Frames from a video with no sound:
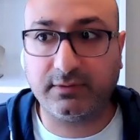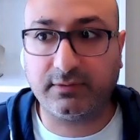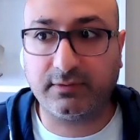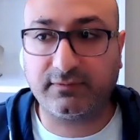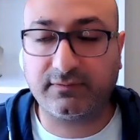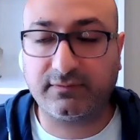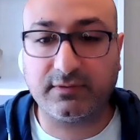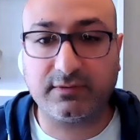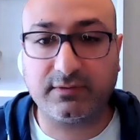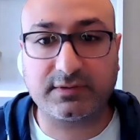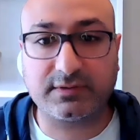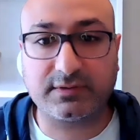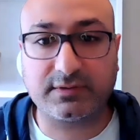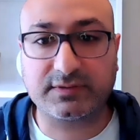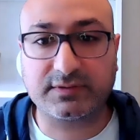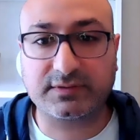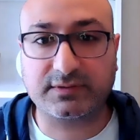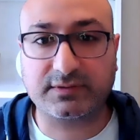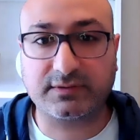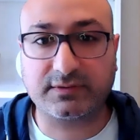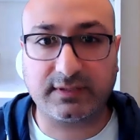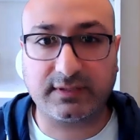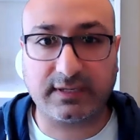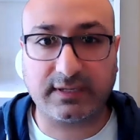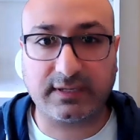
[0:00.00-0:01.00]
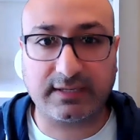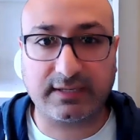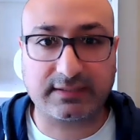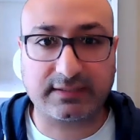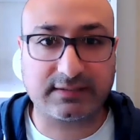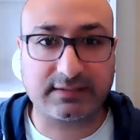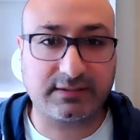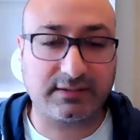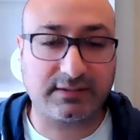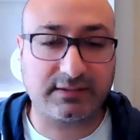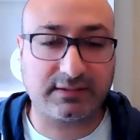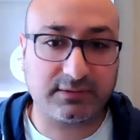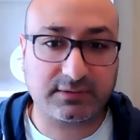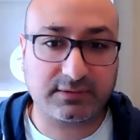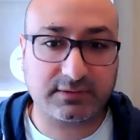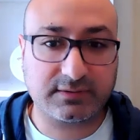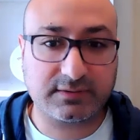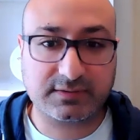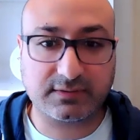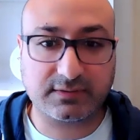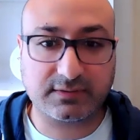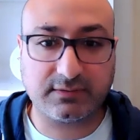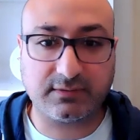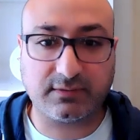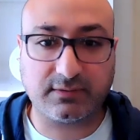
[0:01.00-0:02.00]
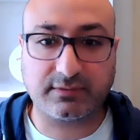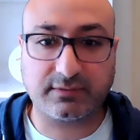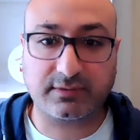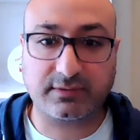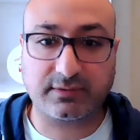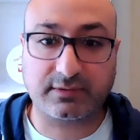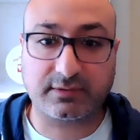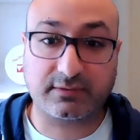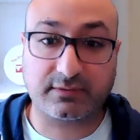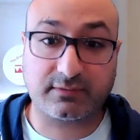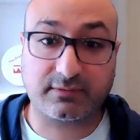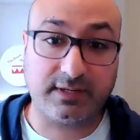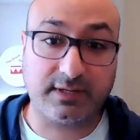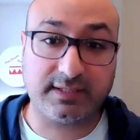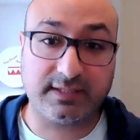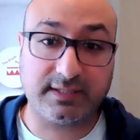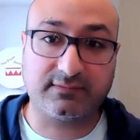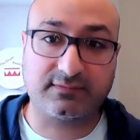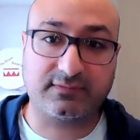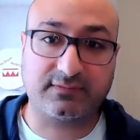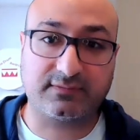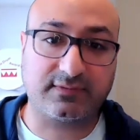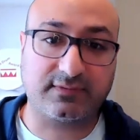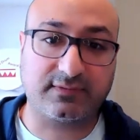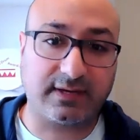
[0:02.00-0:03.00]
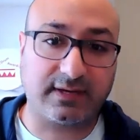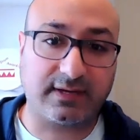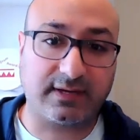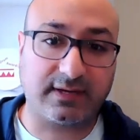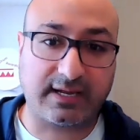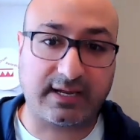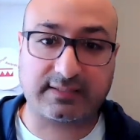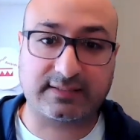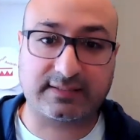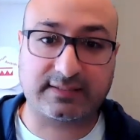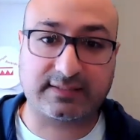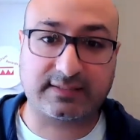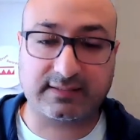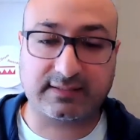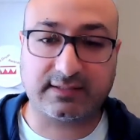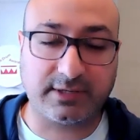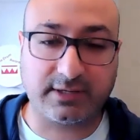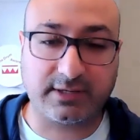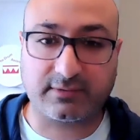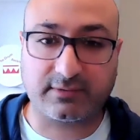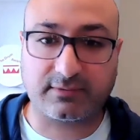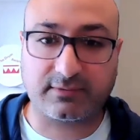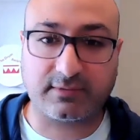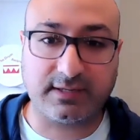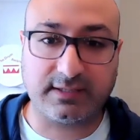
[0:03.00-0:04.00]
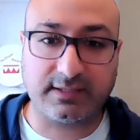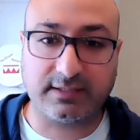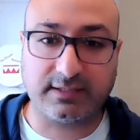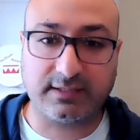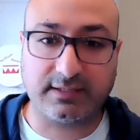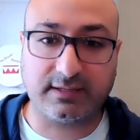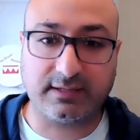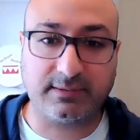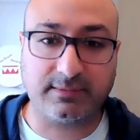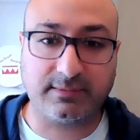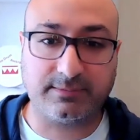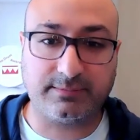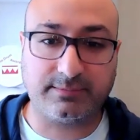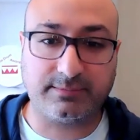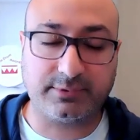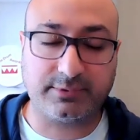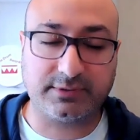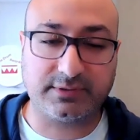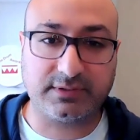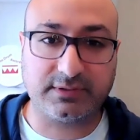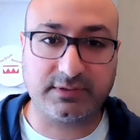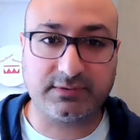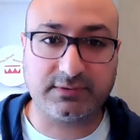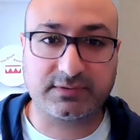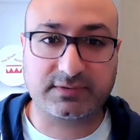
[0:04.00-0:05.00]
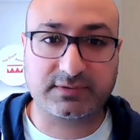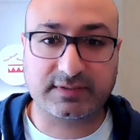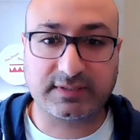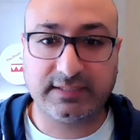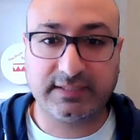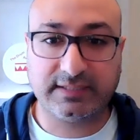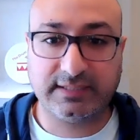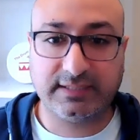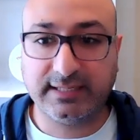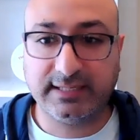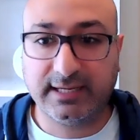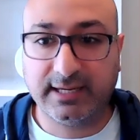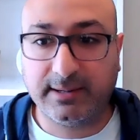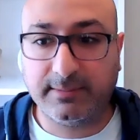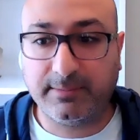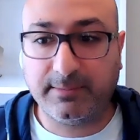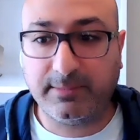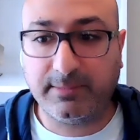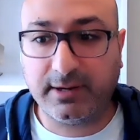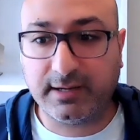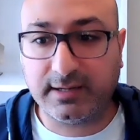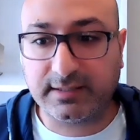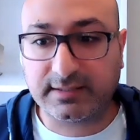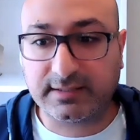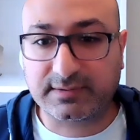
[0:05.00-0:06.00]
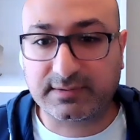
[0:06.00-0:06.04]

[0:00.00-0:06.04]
not focus on the executions and not the creative assets that are being produced,